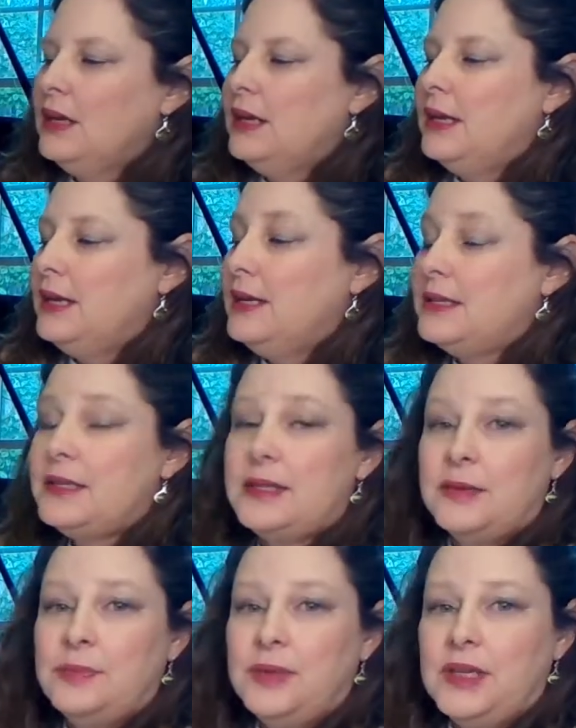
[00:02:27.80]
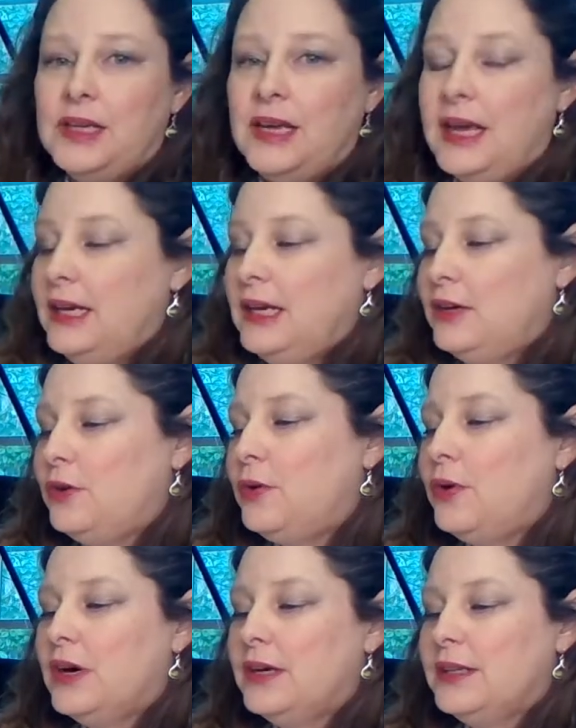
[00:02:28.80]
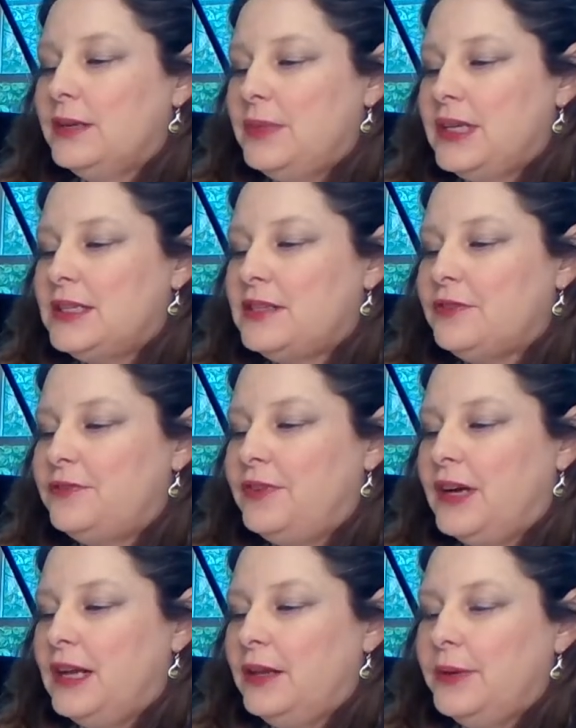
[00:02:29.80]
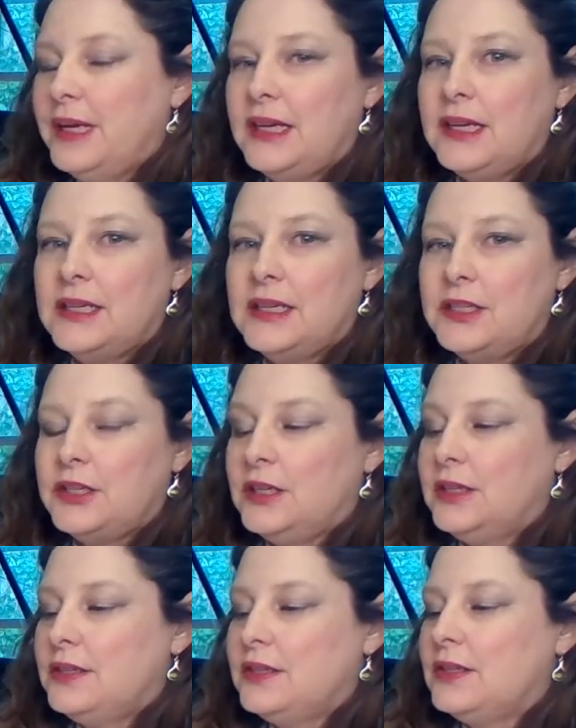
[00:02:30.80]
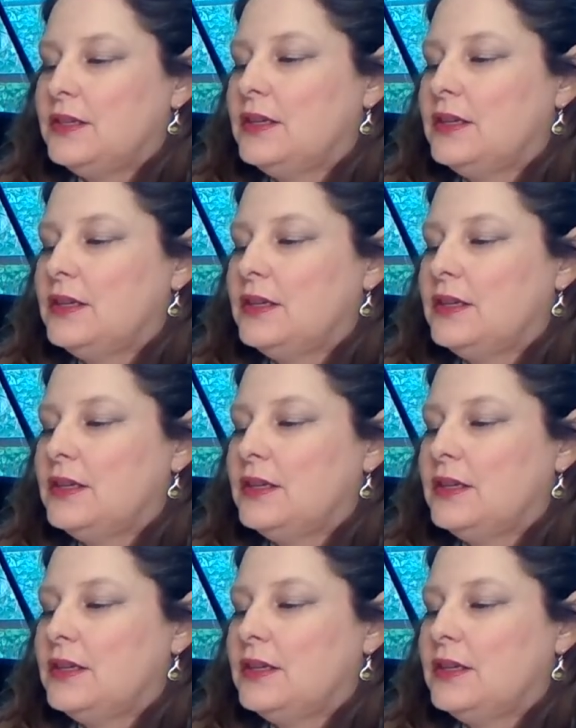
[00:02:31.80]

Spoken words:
is simply any chord that meets the following conditions.